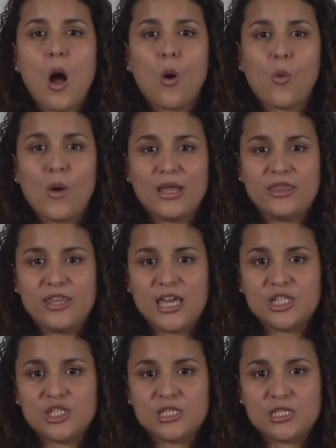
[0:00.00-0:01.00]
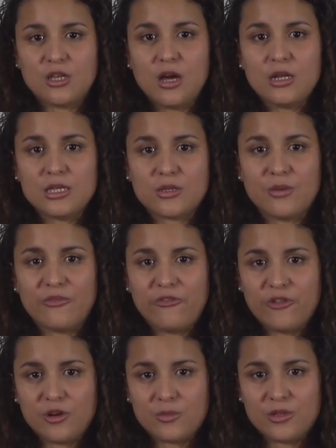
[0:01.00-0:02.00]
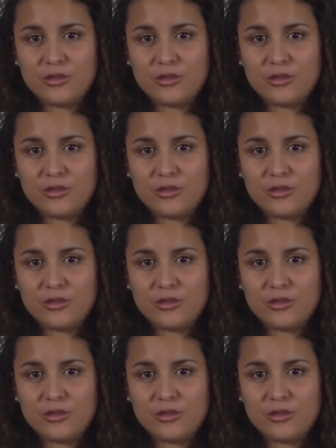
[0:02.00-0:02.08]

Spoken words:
When the engine stall is confirmed,